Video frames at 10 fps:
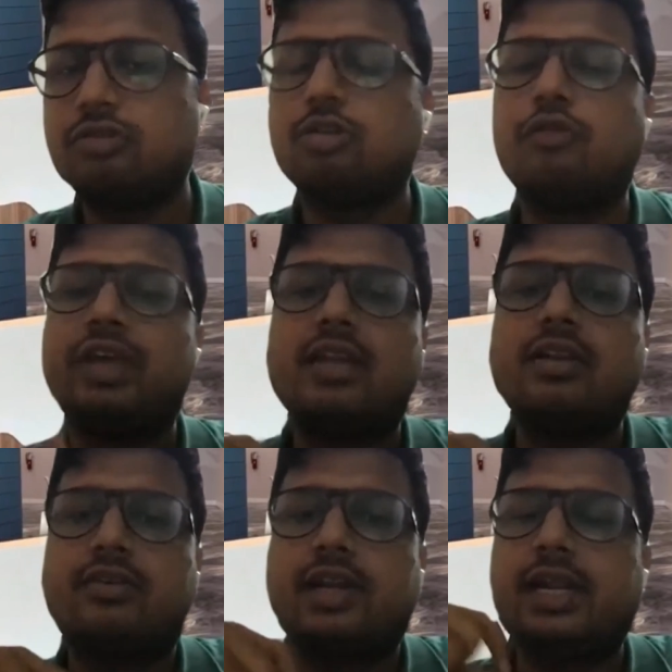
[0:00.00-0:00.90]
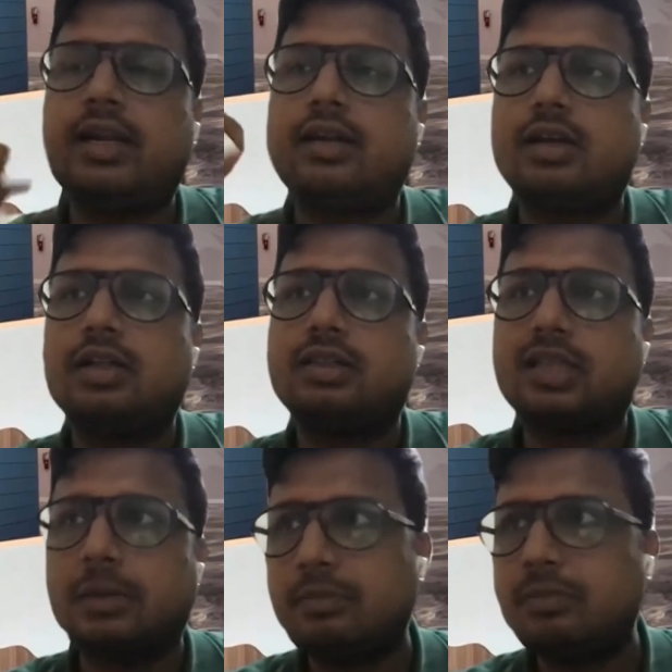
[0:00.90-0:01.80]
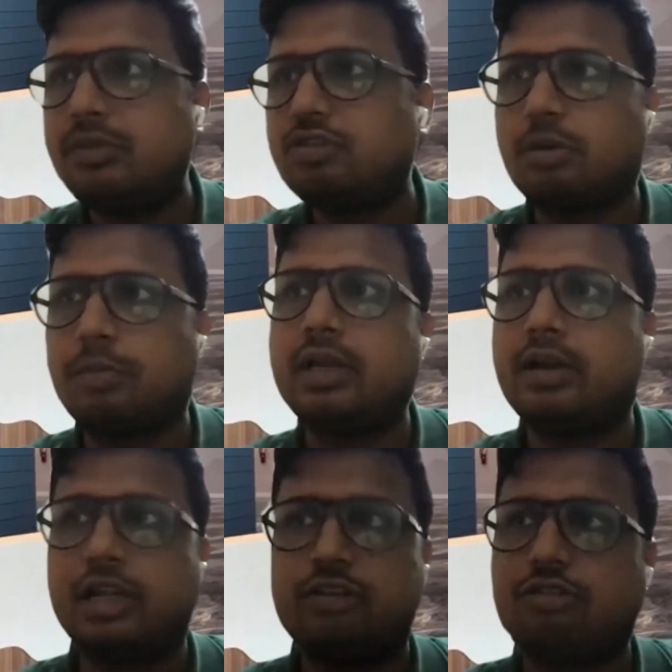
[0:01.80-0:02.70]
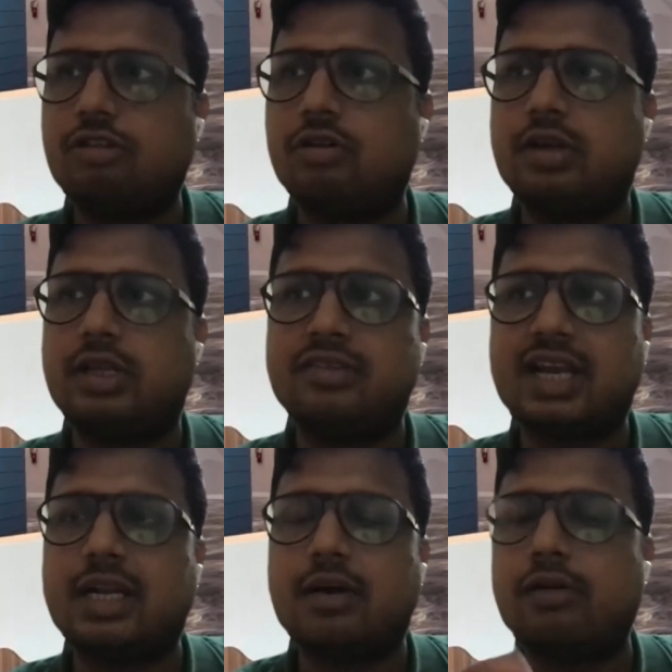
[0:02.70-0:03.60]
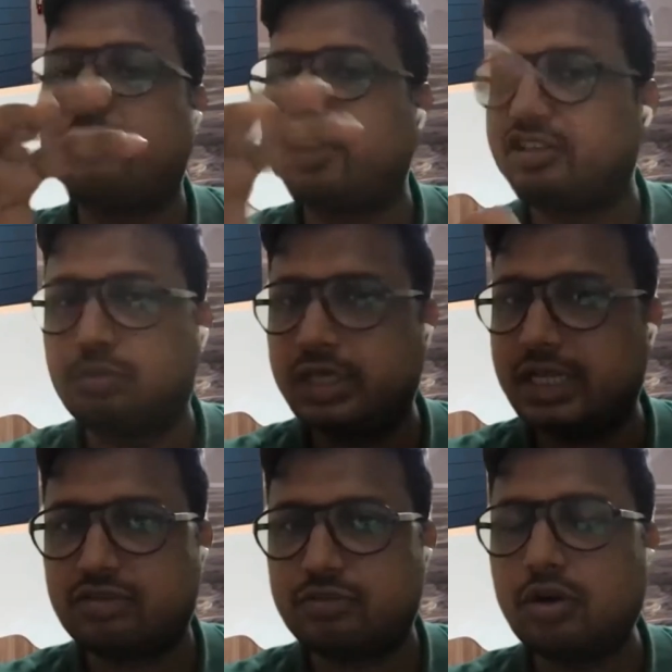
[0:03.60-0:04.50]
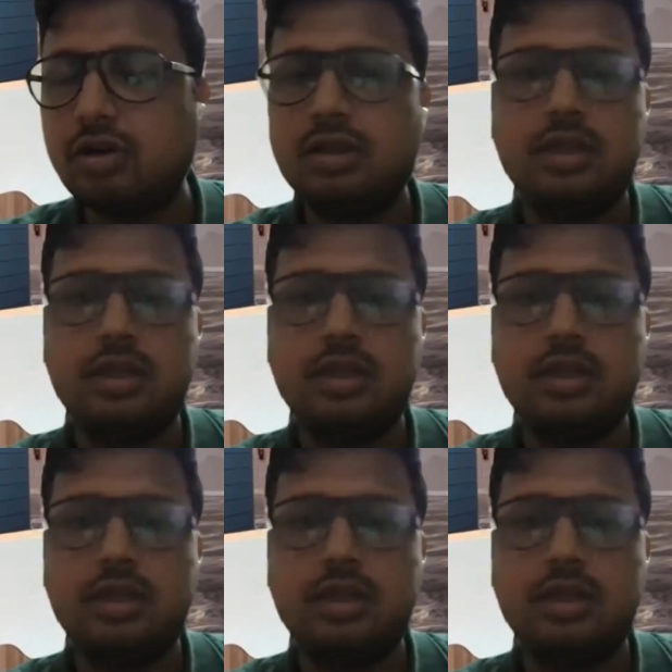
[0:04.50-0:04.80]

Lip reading: So we can create thumb stopping ratio inside our Facebook dashboard